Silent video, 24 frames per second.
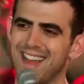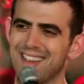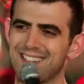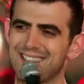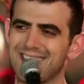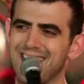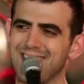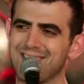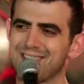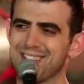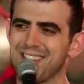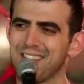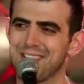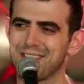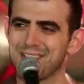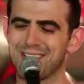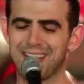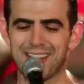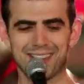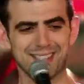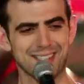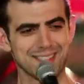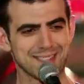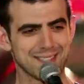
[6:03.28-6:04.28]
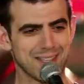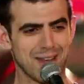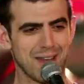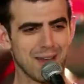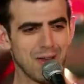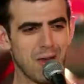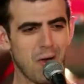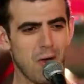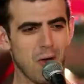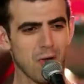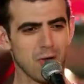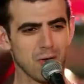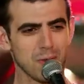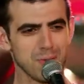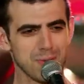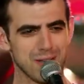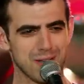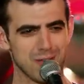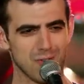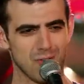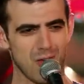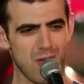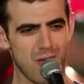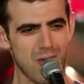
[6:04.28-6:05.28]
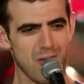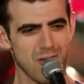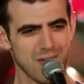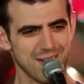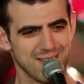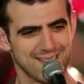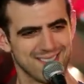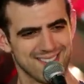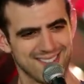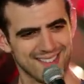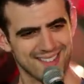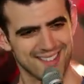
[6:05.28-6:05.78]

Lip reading: That sounds like sex that's gone horribly wrong.